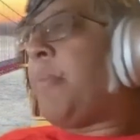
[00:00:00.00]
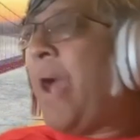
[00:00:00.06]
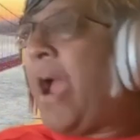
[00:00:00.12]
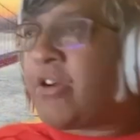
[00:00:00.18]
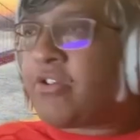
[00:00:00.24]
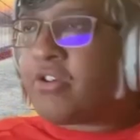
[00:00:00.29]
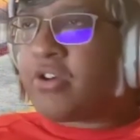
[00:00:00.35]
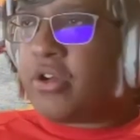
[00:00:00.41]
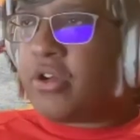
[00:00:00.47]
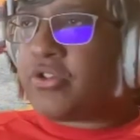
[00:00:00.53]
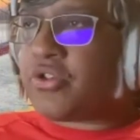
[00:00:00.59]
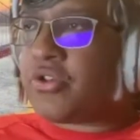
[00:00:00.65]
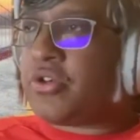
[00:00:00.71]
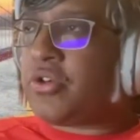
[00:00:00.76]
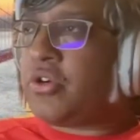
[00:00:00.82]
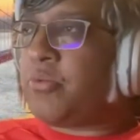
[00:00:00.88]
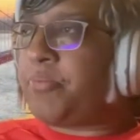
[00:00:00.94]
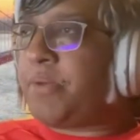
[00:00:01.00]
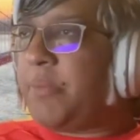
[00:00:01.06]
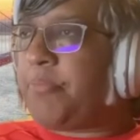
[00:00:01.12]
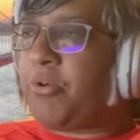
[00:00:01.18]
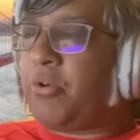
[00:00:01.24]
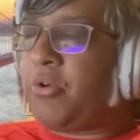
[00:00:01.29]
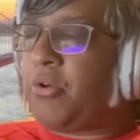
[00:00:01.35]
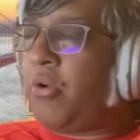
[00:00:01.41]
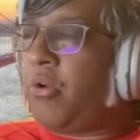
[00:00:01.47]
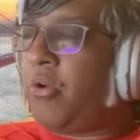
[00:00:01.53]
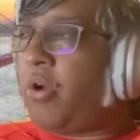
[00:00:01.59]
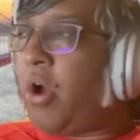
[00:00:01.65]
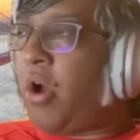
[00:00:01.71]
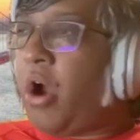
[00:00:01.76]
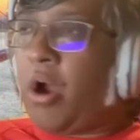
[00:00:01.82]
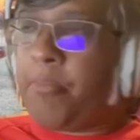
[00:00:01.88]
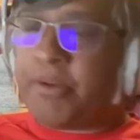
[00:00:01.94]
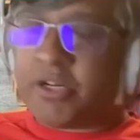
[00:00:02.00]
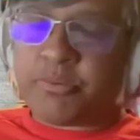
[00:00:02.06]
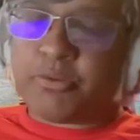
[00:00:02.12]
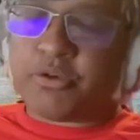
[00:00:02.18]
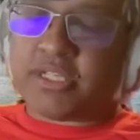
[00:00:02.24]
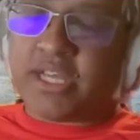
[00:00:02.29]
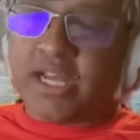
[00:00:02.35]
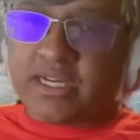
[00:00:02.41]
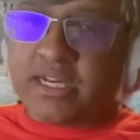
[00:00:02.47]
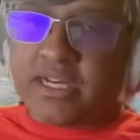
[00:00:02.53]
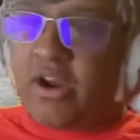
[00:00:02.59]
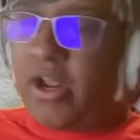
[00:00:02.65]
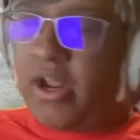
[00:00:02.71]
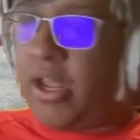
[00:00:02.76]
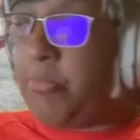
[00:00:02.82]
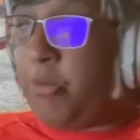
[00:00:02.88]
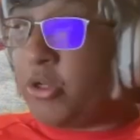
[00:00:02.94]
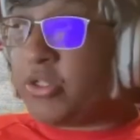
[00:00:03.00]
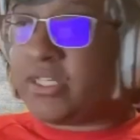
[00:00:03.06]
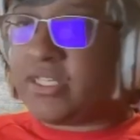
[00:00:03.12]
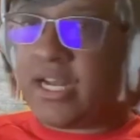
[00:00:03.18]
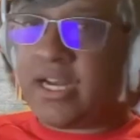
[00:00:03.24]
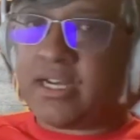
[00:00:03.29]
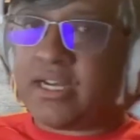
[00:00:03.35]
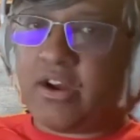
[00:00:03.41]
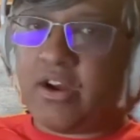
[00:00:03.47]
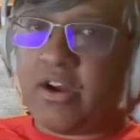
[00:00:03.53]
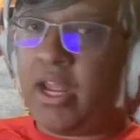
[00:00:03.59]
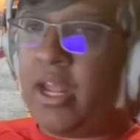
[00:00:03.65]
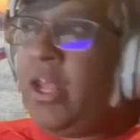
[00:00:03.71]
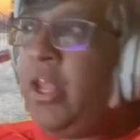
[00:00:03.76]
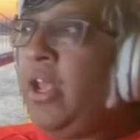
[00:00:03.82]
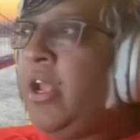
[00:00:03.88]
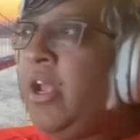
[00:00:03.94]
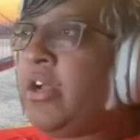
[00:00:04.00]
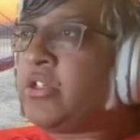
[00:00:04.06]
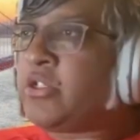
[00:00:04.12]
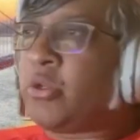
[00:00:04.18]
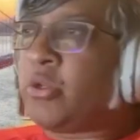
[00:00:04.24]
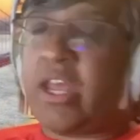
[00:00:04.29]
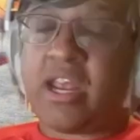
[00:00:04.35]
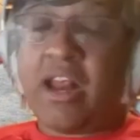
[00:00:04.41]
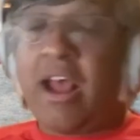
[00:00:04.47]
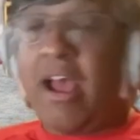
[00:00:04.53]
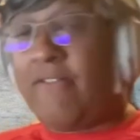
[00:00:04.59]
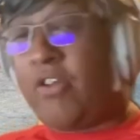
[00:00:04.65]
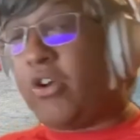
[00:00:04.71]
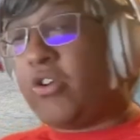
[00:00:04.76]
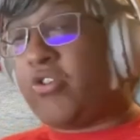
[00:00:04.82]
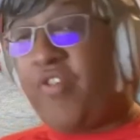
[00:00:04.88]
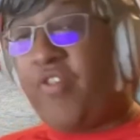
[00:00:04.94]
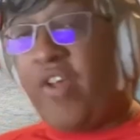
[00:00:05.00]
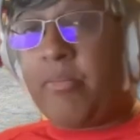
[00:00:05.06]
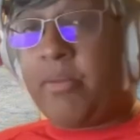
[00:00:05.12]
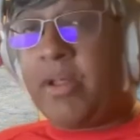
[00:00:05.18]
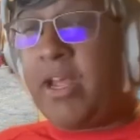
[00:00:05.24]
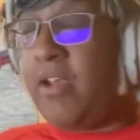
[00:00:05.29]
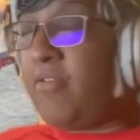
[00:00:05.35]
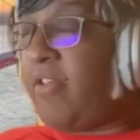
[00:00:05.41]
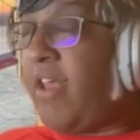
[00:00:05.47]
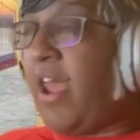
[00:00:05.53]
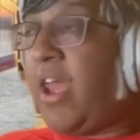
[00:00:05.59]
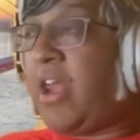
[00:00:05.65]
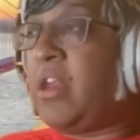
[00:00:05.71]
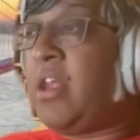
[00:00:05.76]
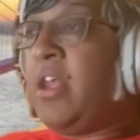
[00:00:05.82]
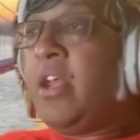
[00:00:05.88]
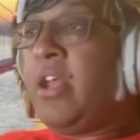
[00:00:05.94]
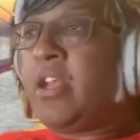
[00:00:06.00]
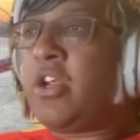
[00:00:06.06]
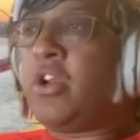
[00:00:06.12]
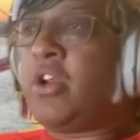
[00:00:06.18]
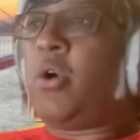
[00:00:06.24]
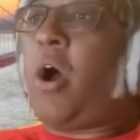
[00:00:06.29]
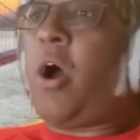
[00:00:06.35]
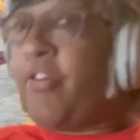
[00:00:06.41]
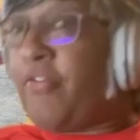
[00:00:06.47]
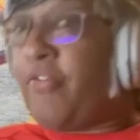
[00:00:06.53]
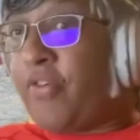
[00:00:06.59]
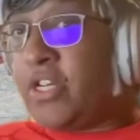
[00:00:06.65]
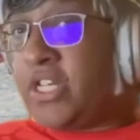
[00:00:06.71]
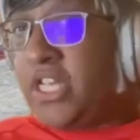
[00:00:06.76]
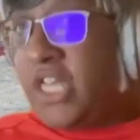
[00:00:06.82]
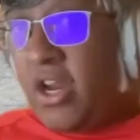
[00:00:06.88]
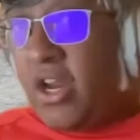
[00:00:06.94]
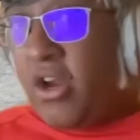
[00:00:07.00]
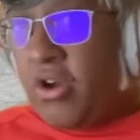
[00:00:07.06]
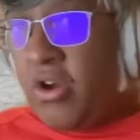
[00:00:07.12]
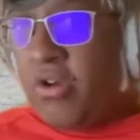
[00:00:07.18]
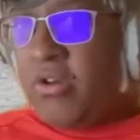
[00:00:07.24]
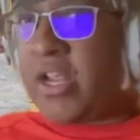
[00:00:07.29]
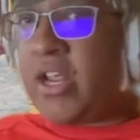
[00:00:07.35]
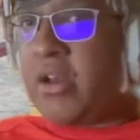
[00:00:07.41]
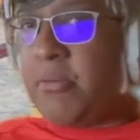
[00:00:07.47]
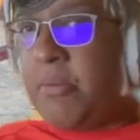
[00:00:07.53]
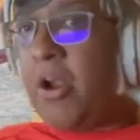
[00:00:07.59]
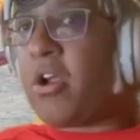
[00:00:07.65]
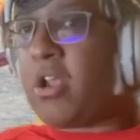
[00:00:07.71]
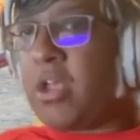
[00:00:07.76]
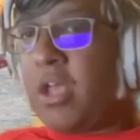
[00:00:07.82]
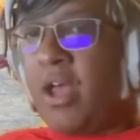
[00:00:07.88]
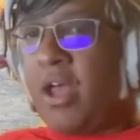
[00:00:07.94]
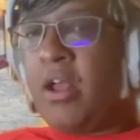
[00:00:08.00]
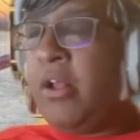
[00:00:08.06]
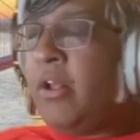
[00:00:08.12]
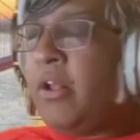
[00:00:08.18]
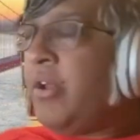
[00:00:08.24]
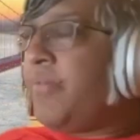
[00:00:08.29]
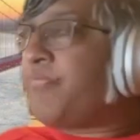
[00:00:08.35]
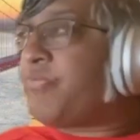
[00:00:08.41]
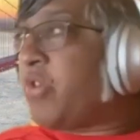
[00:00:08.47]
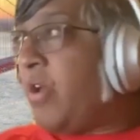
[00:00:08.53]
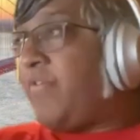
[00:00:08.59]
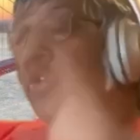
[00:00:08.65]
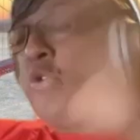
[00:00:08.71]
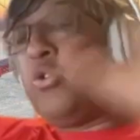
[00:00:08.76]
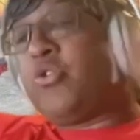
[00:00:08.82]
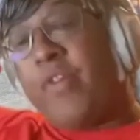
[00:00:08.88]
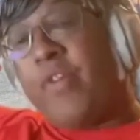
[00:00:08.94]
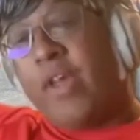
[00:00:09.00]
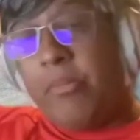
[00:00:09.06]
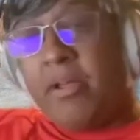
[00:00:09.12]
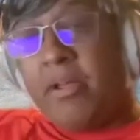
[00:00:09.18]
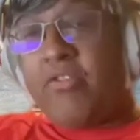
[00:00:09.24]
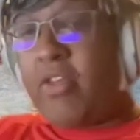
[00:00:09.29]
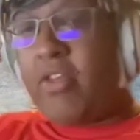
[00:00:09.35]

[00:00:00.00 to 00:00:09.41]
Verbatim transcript: Agriculture people are much more sedentary, mostly sedentary. So they can have large families. And you know, on the frontier, like in America, you have huge families.